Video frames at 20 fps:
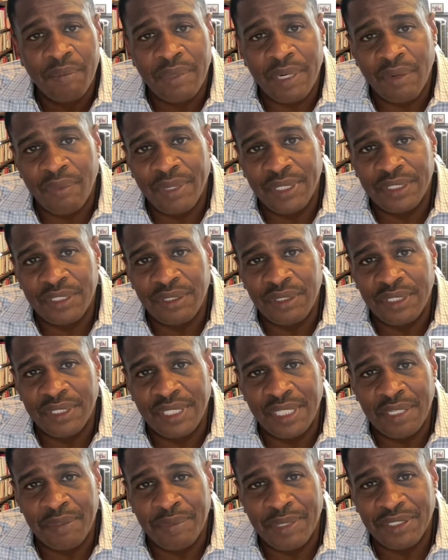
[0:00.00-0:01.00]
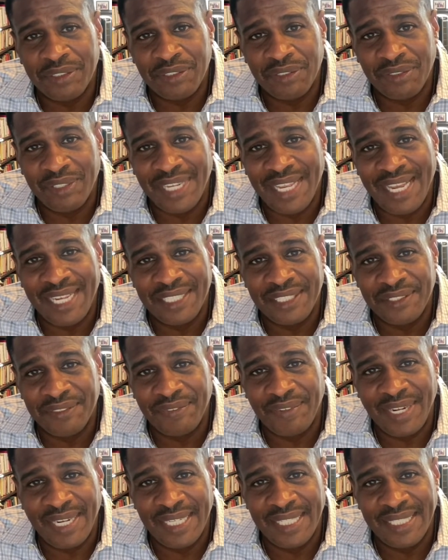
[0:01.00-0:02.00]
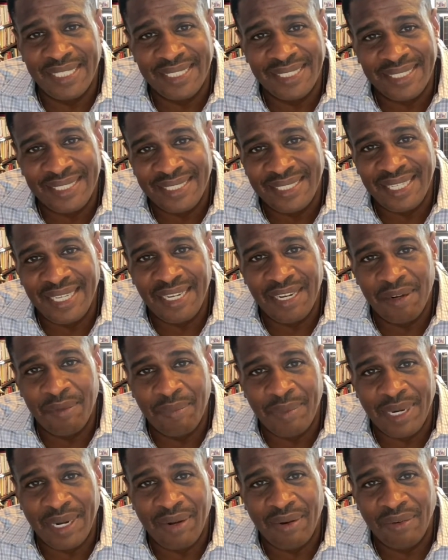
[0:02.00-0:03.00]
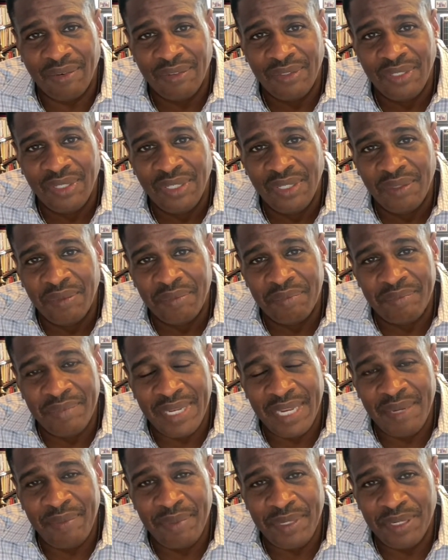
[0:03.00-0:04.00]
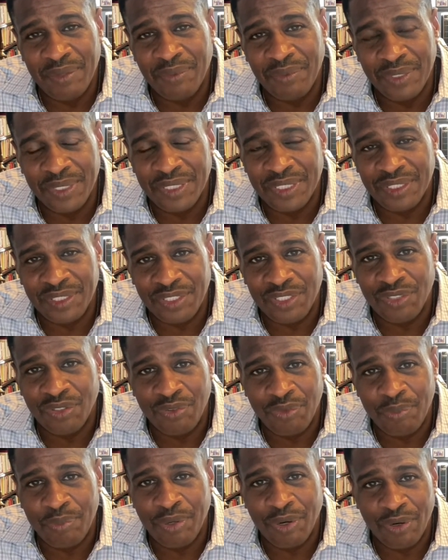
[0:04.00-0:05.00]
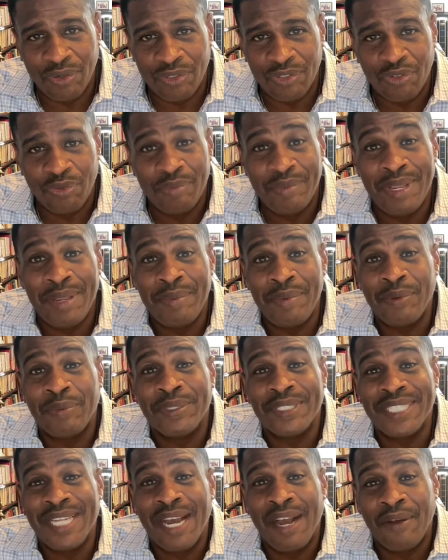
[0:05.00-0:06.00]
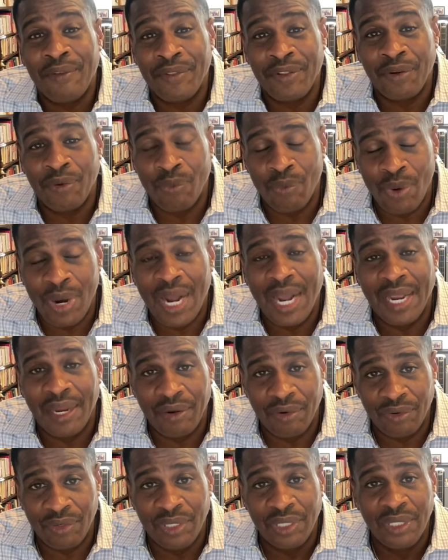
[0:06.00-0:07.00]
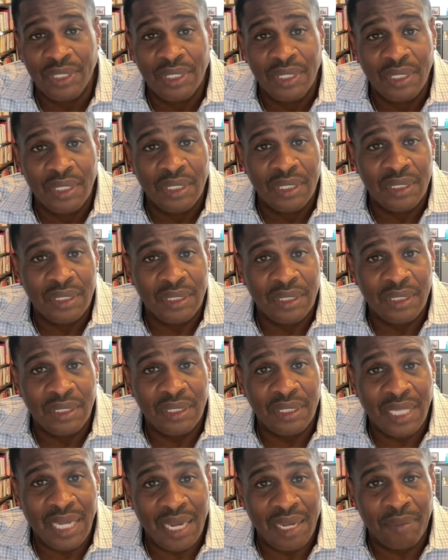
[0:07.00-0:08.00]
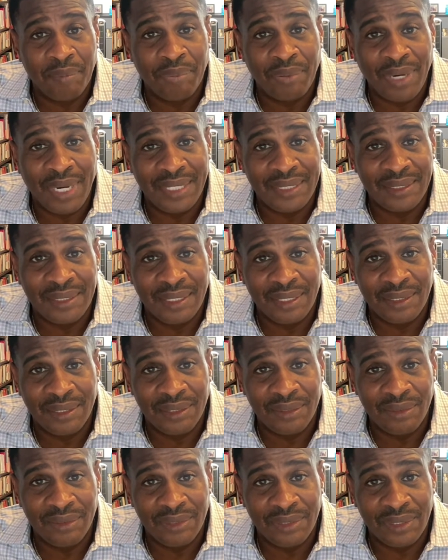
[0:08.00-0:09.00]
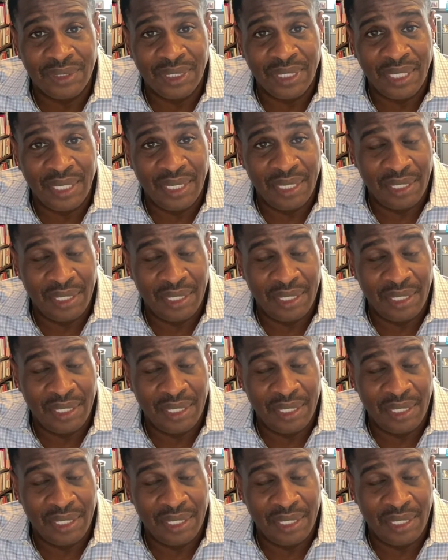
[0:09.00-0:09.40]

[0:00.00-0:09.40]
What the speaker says: But I want you to think about your last fight and think about, maybe it wasn't so personal. Maybe it was how they're wired. Non-processors